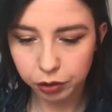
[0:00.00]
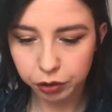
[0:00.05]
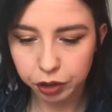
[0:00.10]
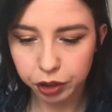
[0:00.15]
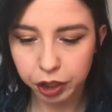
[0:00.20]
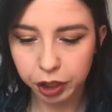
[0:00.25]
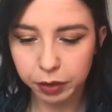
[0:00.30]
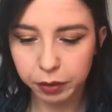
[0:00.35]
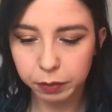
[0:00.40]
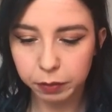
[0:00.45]

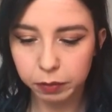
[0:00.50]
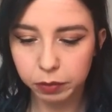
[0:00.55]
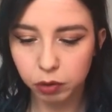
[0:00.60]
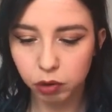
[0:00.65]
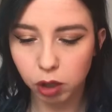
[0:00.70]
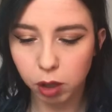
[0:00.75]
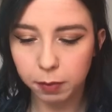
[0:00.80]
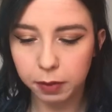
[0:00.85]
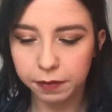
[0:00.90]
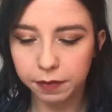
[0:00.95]
chew
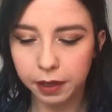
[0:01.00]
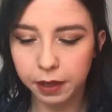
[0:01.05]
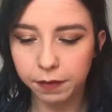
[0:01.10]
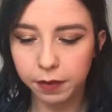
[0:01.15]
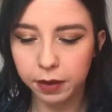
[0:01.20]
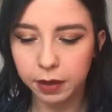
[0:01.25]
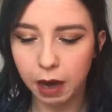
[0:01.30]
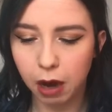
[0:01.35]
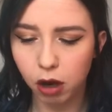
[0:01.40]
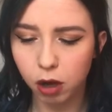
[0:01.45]
strawberry
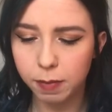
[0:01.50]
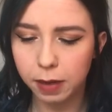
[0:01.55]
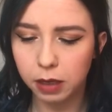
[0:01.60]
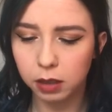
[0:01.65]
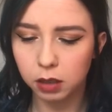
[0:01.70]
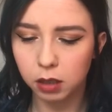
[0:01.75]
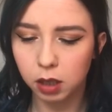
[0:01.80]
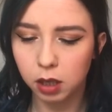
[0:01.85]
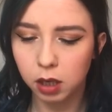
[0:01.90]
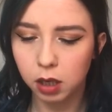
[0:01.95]
flavoured
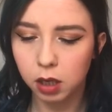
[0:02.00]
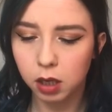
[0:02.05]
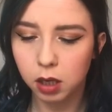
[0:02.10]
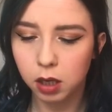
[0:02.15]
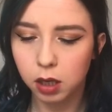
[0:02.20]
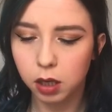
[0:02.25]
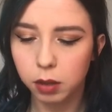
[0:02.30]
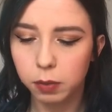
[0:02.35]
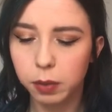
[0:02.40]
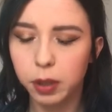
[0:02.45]
caramel
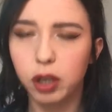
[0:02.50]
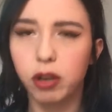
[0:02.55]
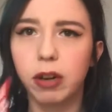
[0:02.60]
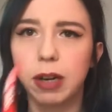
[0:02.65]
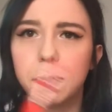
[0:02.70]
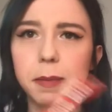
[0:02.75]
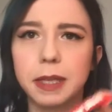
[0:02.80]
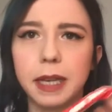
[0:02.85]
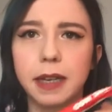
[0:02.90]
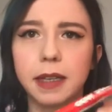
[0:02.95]
with a
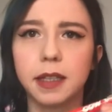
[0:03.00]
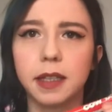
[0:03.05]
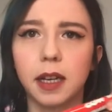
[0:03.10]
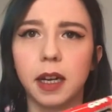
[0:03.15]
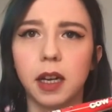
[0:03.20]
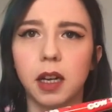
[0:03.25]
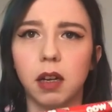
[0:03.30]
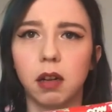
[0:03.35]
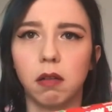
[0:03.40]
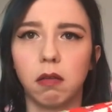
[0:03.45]
cream
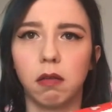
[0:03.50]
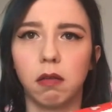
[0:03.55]
centre. And